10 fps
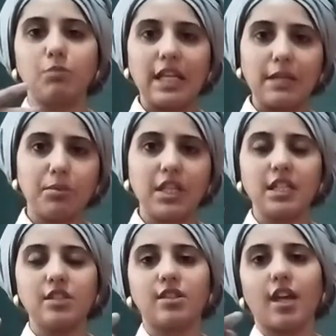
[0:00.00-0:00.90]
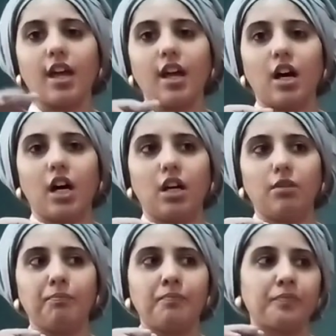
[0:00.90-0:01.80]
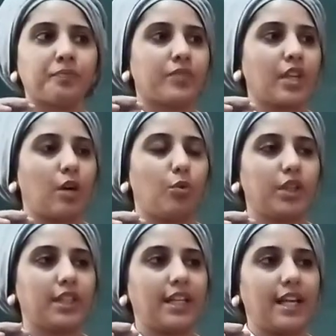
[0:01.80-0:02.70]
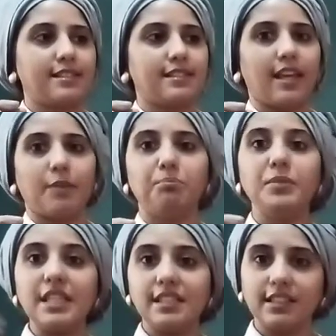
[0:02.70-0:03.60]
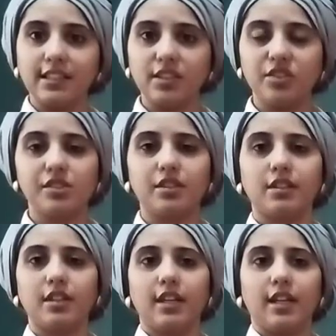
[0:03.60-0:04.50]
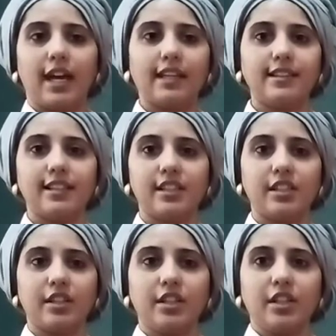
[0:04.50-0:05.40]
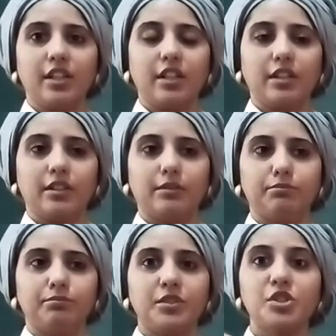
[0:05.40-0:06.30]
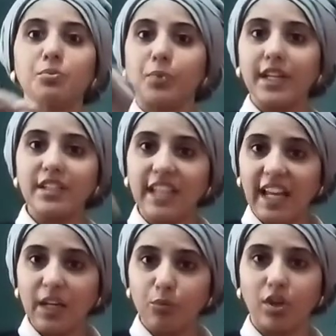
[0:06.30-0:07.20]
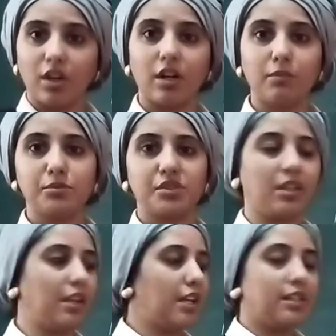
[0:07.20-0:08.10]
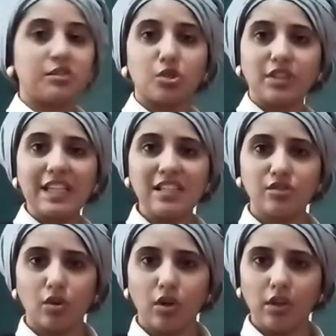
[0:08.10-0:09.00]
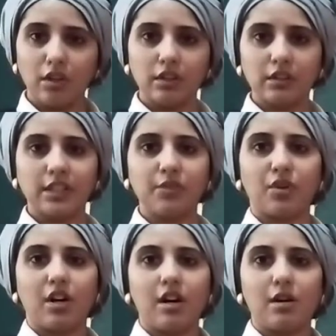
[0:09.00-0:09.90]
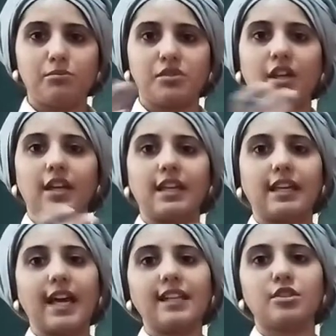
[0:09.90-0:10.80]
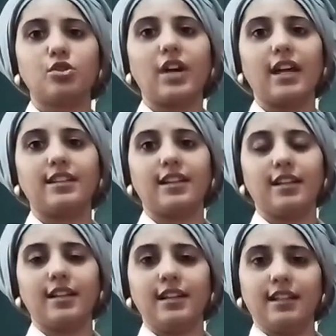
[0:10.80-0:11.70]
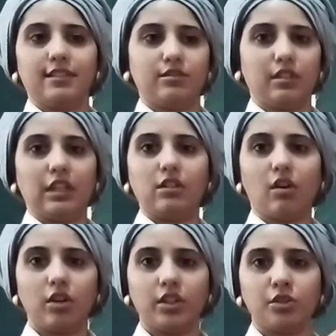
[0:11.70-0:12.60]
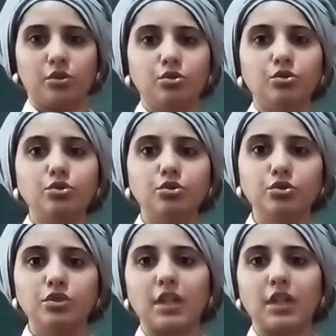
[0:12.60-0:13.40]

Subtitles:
millipedes, what can I say, beetles, and the springtail worms. So these all the worms get together in order to